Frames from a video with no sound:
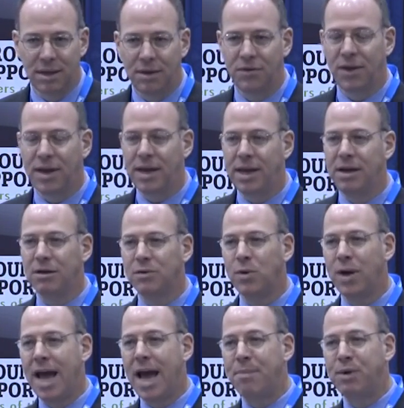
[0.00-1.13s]
You say, here's
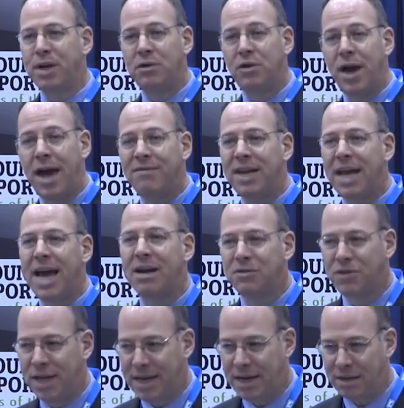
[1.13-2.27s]
what happened, and you have it
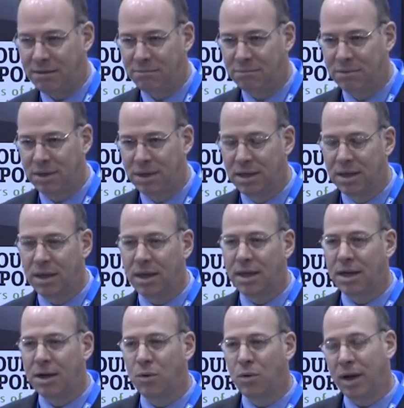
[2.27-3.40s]
annotated.
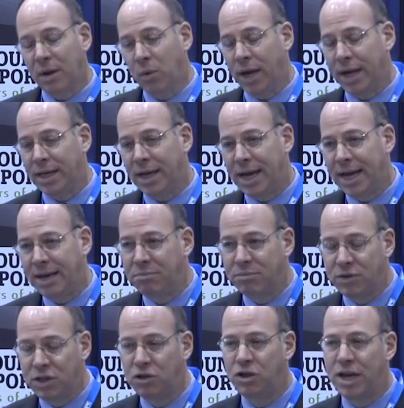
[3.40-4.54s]
You know, I
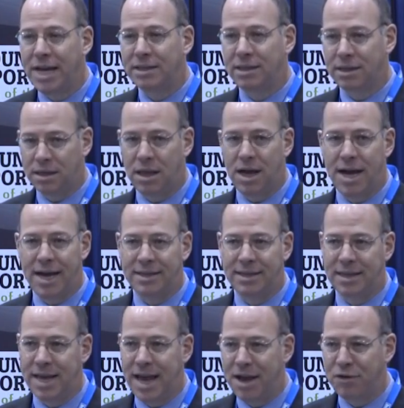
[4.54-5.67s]
suggest to clients
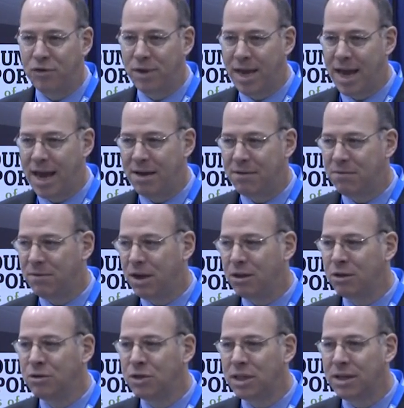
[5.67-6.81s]
that they actually have a
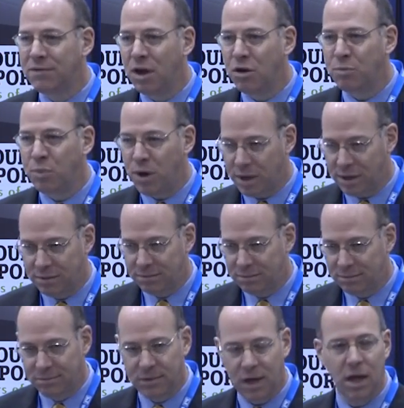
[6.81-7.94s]
loose leaf notebook,
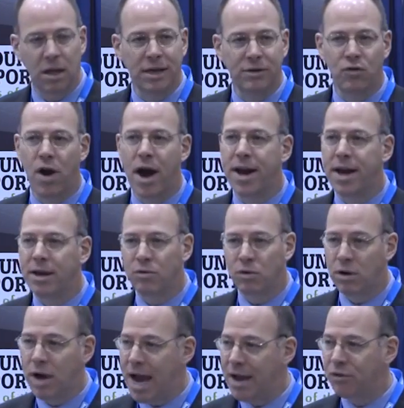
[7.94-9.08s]
electronic
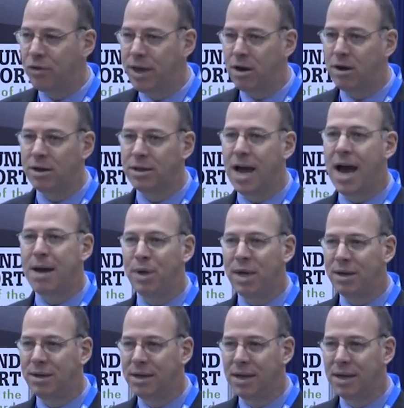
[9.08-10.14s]
or actually hard copy.